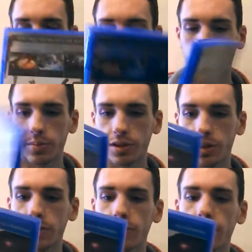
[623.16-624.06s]
in terms
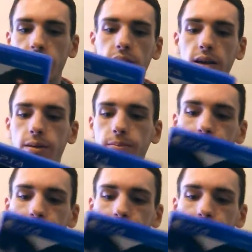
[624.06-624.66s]
of the